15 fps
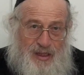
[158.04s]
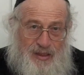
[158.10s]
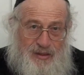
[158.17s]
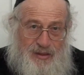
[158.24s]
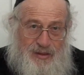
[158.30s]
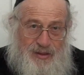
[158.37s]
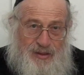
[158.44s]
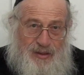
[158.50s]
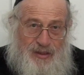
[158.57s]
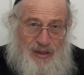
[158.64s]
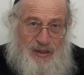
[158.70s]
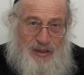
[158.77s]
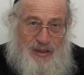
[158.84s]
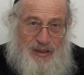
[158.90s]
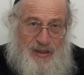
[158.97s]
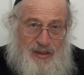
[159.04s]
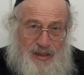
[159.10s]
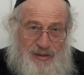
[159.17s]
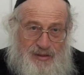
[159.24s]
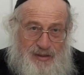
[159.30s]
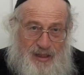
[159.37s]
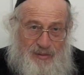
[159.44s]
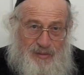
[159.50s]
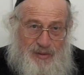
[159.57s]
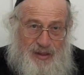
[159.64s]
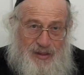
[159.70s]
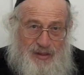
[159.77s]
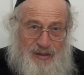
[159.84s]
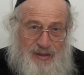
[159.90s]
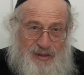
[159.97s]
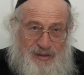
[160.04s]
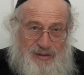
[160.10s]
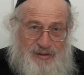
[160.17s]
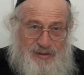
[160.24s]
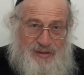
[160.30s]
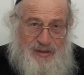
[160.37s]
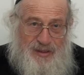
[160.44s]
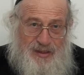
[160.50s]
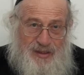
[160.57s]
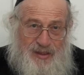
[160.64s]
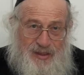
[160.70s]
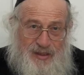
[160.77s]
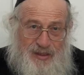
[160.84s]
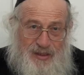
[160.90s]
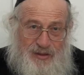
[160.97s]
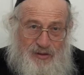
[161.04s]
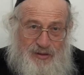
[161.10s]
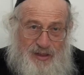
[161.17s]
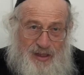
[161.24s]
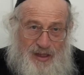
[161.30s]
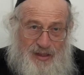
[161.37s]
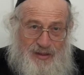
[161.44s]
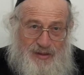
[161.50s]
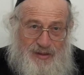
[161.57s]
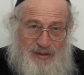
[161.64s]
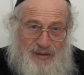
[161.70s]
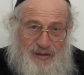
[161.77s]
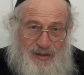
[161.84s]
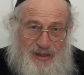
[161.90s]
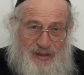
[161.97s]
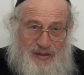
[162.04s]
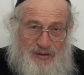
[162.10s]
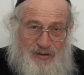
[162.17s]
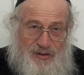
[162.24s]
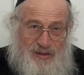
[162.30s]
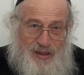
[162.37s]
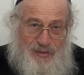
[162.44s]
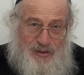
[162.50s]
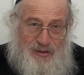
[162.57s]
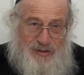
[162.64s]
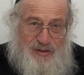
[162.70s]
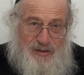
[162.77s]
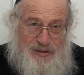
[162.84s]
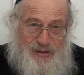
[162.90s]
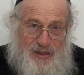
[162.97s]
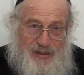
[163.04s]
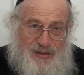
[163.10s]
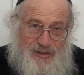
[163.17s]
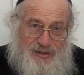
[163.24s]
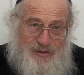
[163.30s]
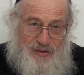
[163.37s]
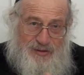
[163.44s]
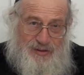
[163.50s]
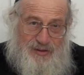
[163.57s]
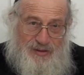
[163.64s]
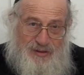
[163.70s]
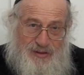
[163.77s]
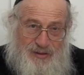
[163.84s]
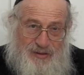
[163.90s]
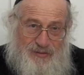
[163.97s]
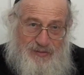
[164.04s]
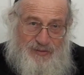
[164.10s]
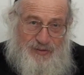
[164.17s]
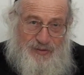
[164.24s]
like the rabbi, he not die. It's like he not die because the child is continuing.